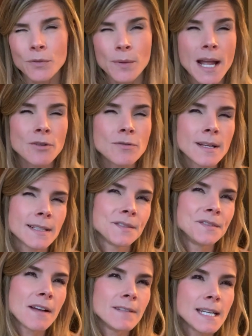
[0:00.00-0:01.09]

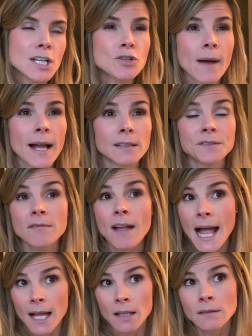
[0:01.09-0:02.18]
370-ish miles of
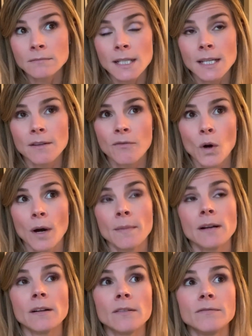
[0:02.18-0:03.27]
hell in the form
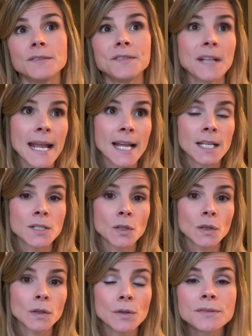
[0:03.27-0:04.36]
of sand,
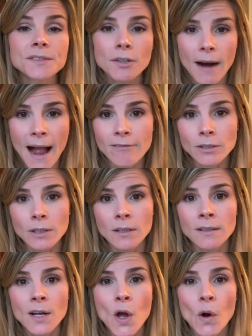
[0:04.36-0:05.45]
loose
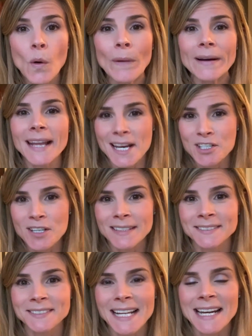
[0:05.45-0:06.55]
gravel,
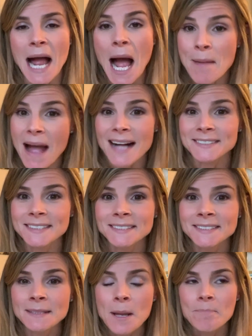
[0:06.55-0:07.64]
corrugations, and high
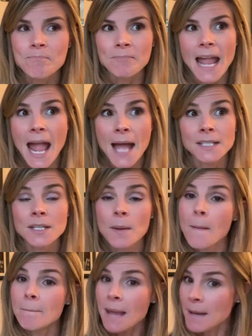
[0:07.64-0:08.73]
passes. And
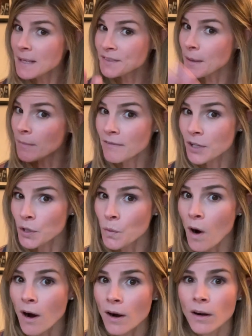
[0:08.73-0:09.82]
maybe some of you
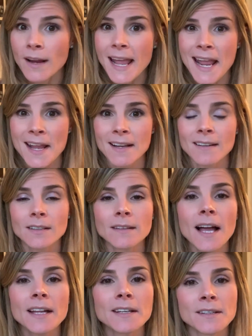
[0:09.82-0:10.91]
are a
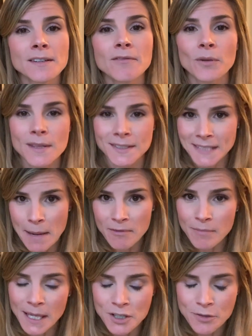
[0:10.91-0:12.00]
glutton for this type of
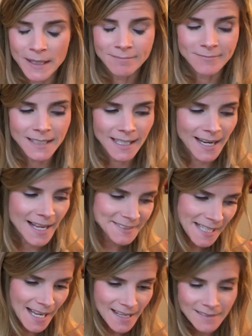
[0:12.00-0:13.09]
punishment, and I guess
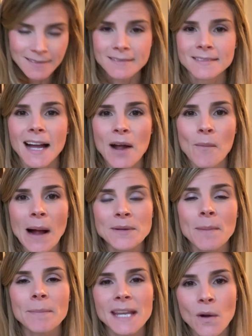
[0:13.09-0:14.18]
I wound
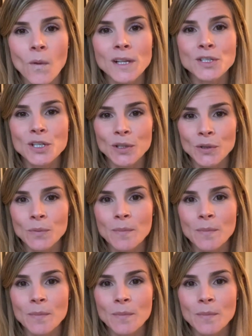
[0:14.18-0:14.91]
up being one too,